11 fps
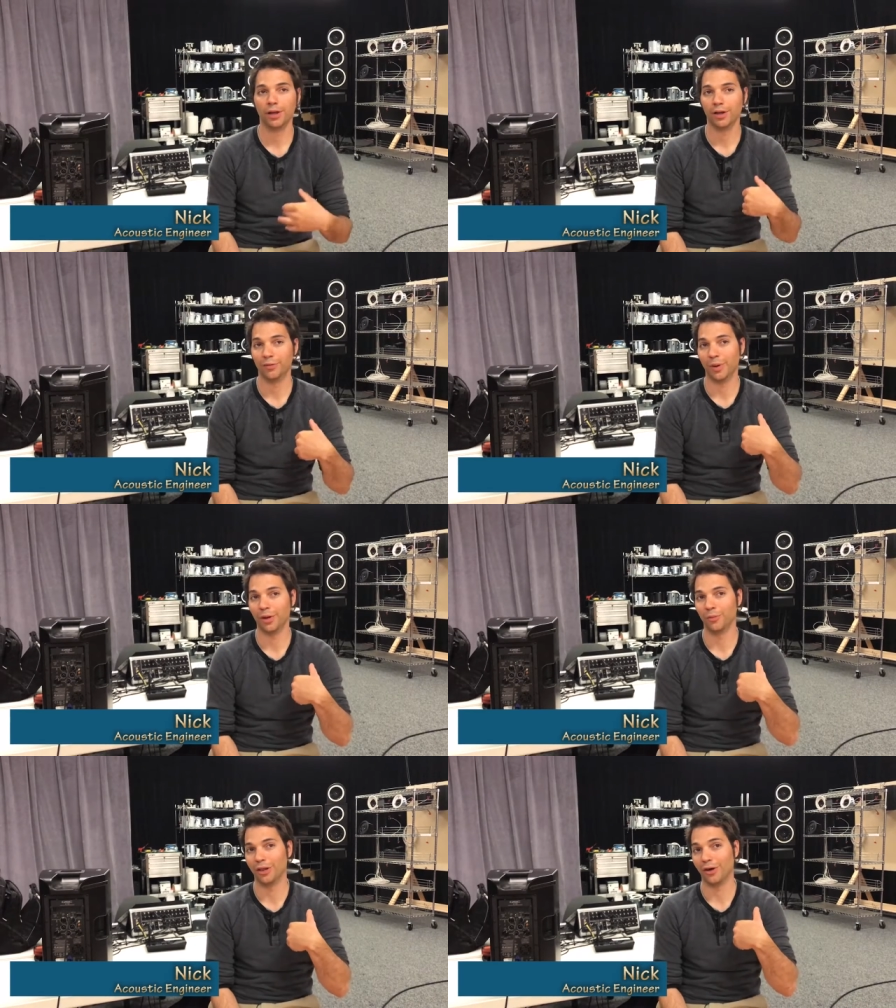It's
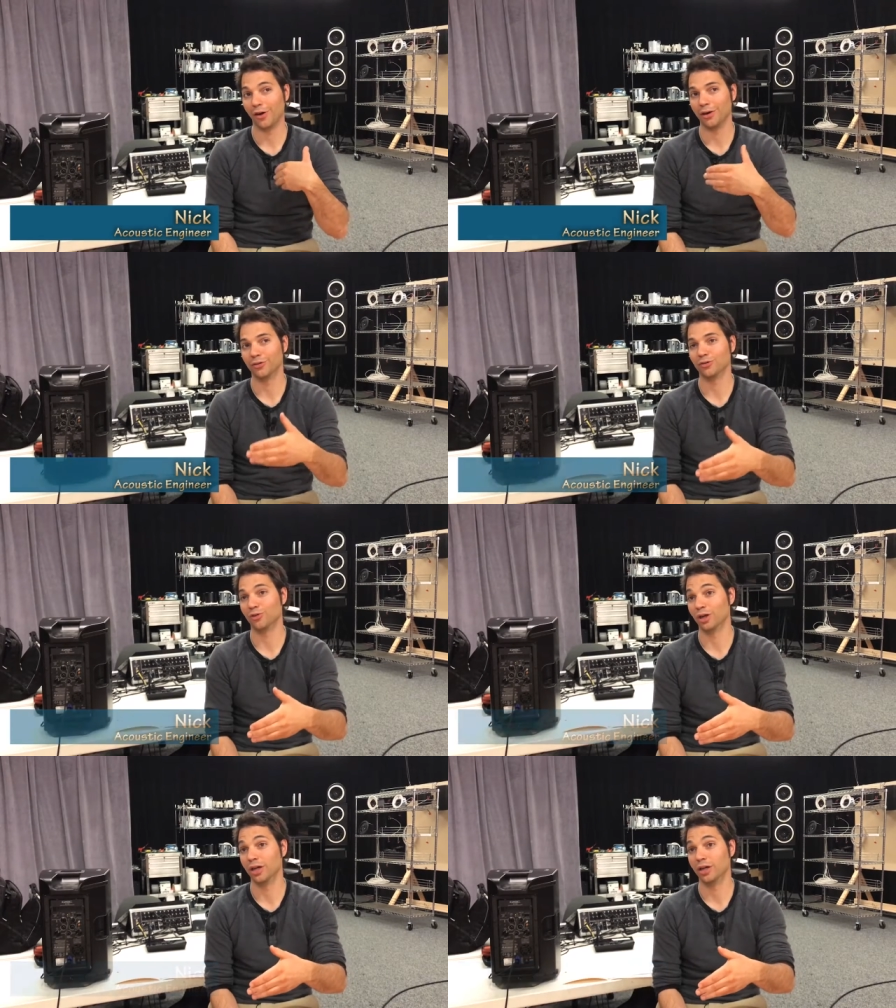been with our
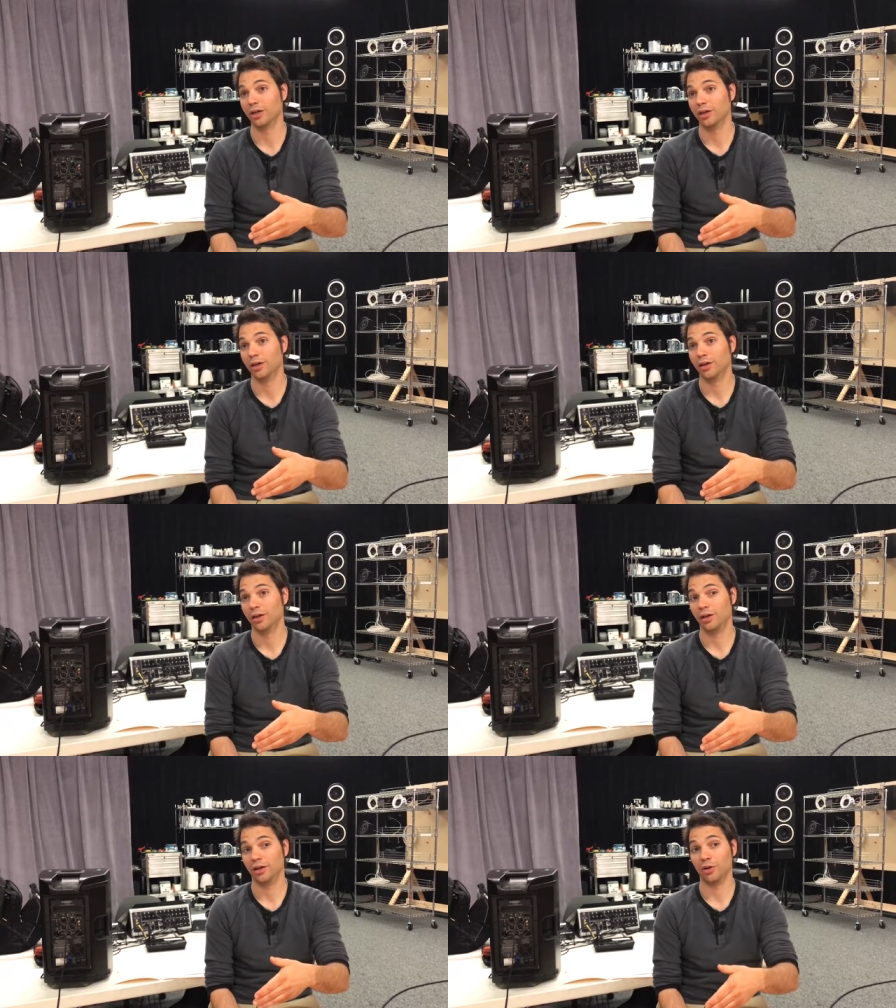history,
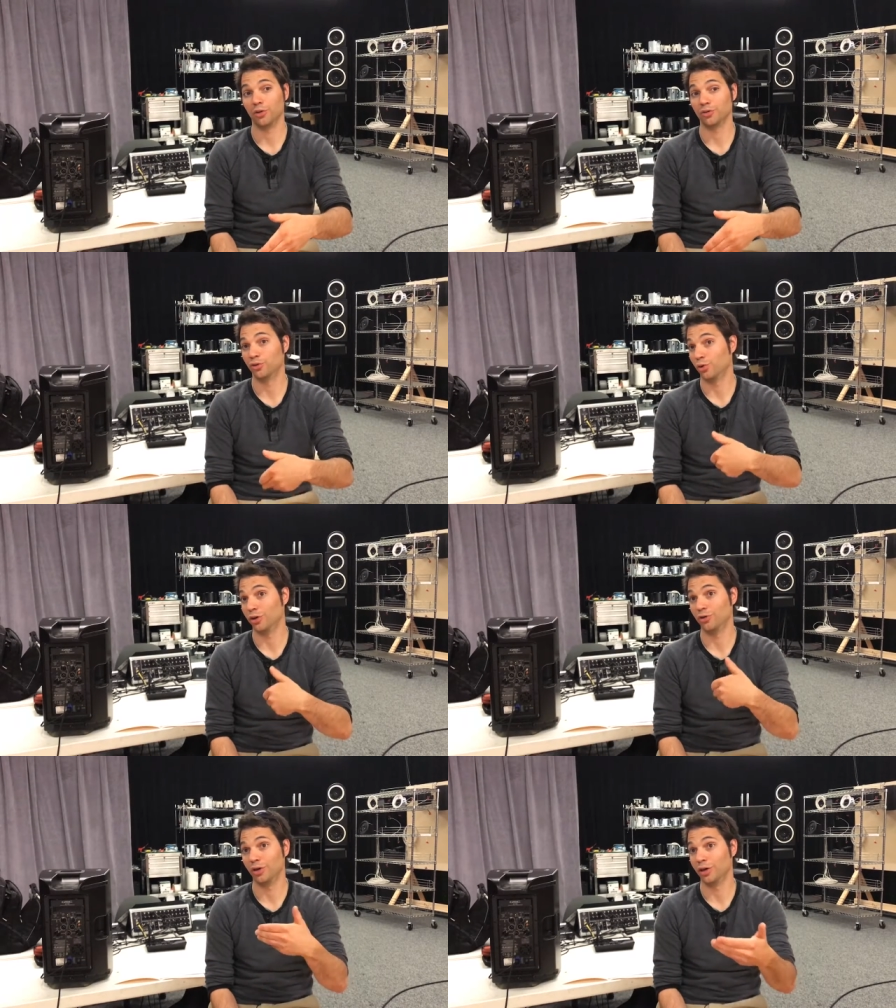you know, the
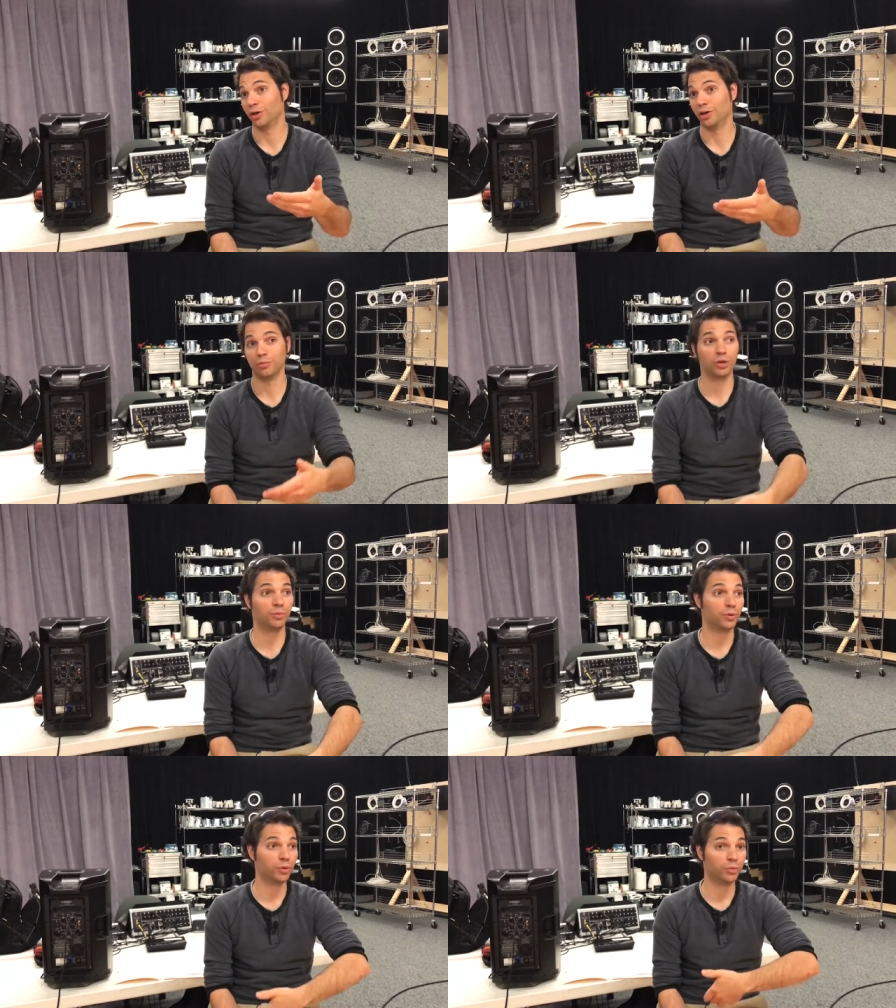stories you hear, you know,
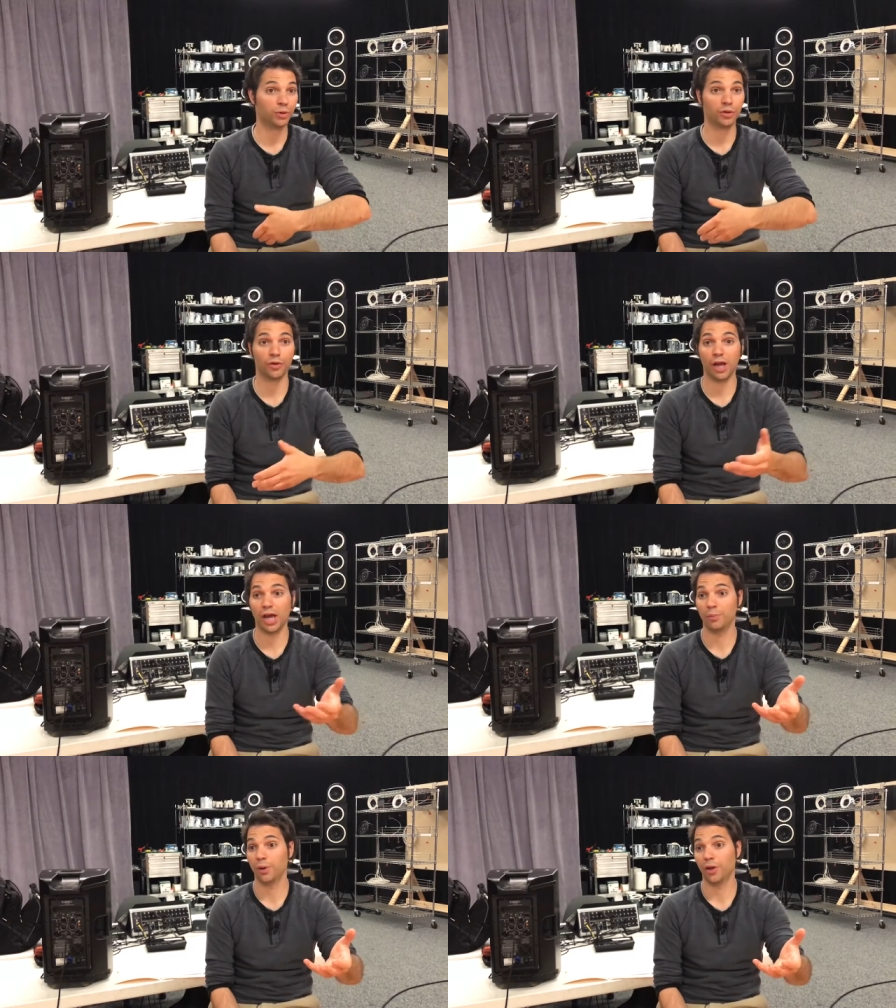people put their
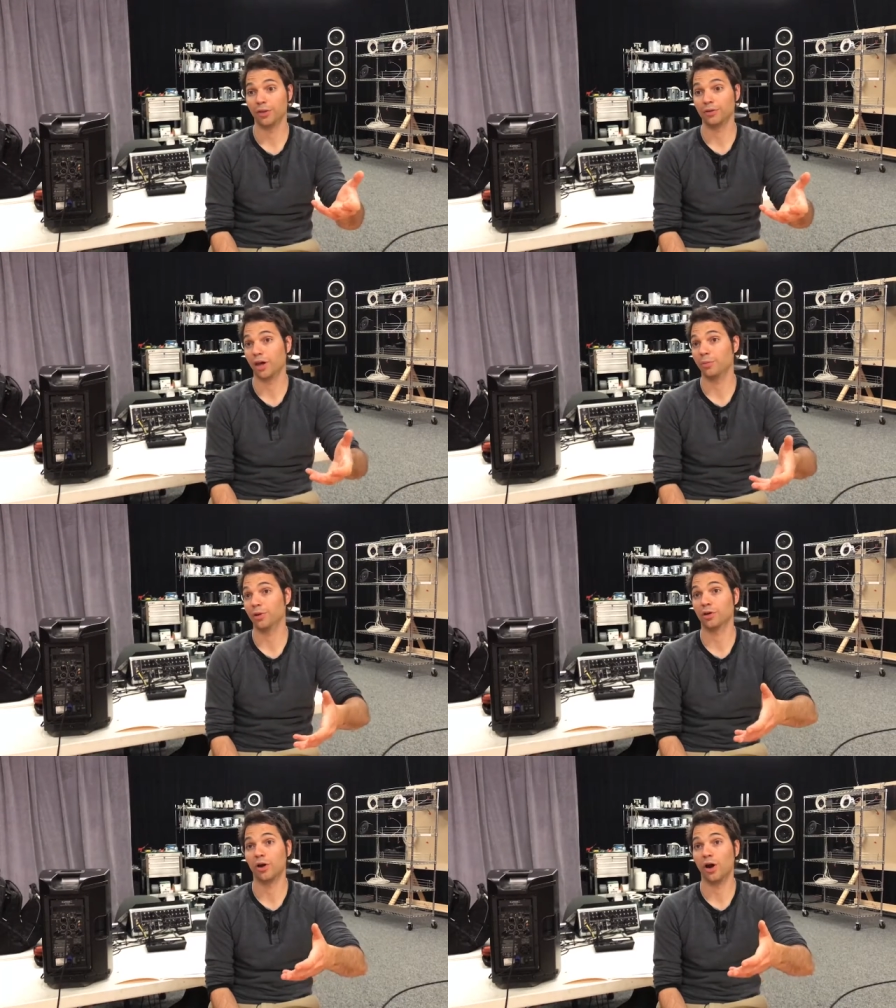amp on the top
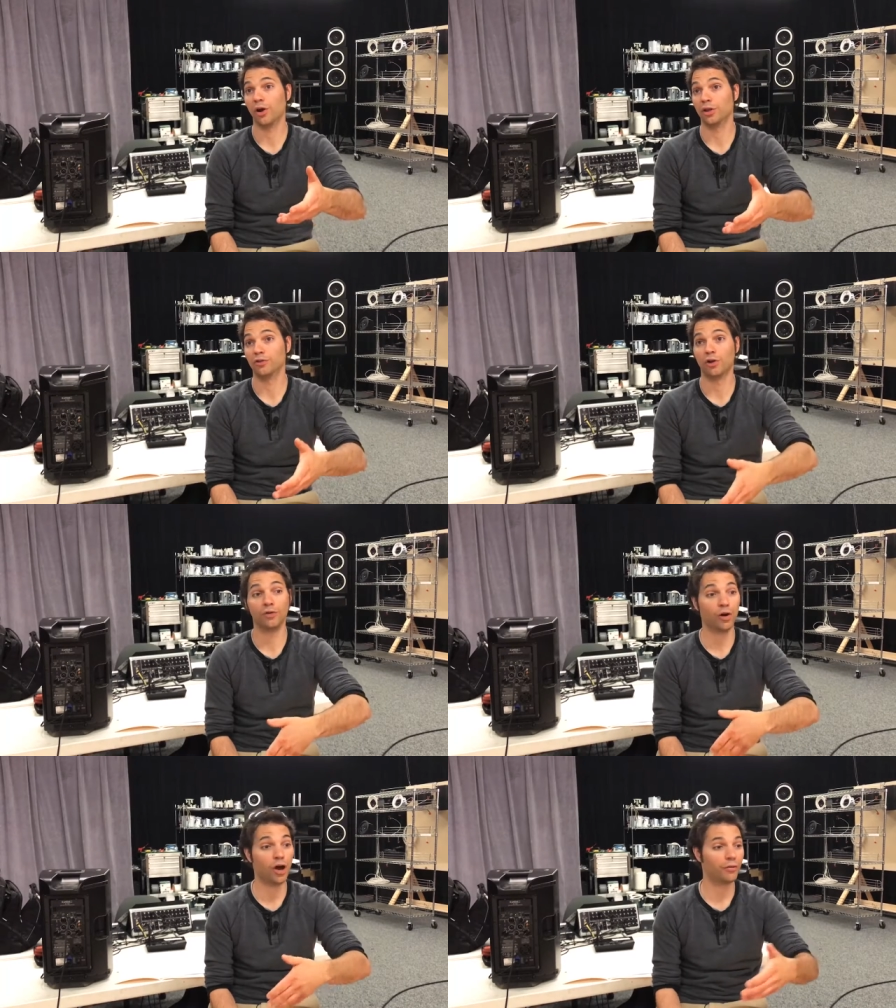of their car, they
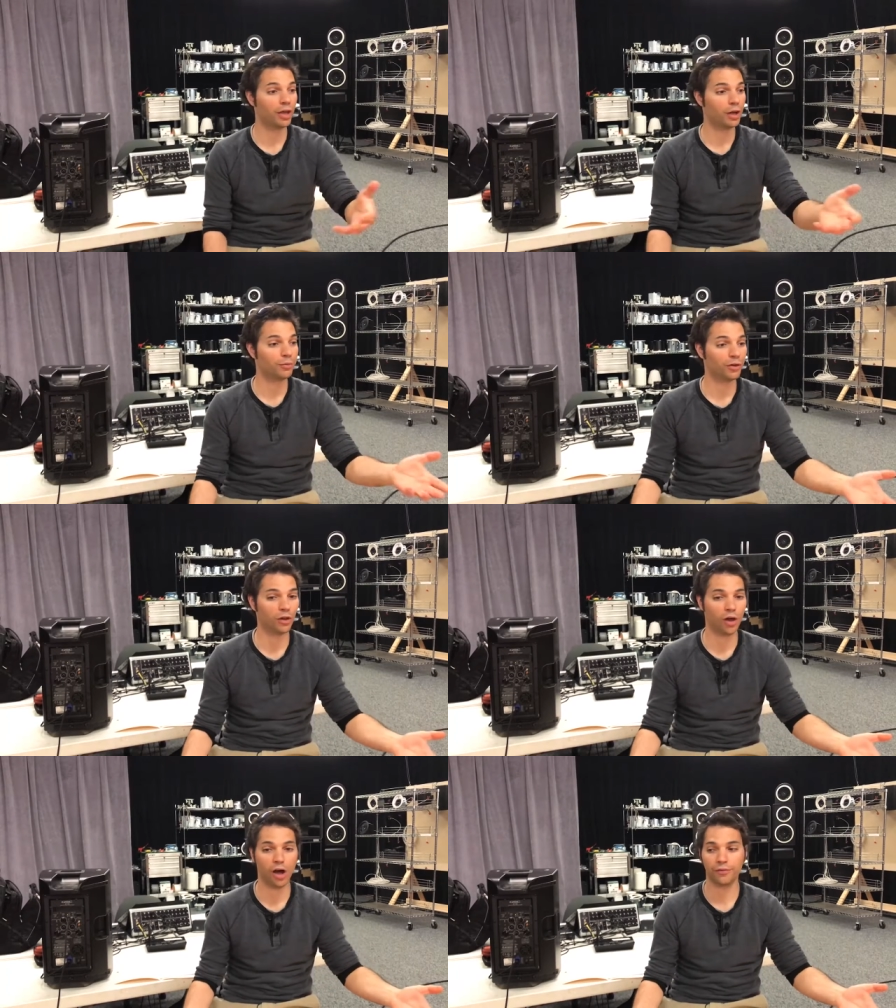drove off, the amp
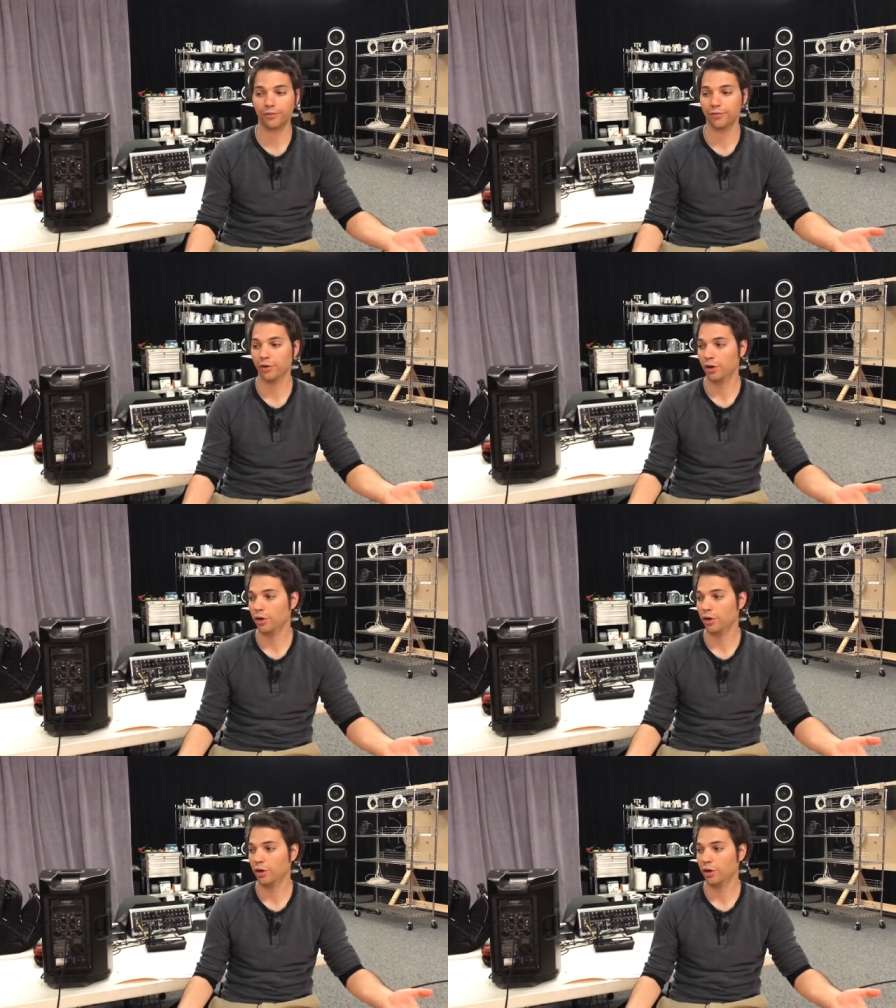fell off.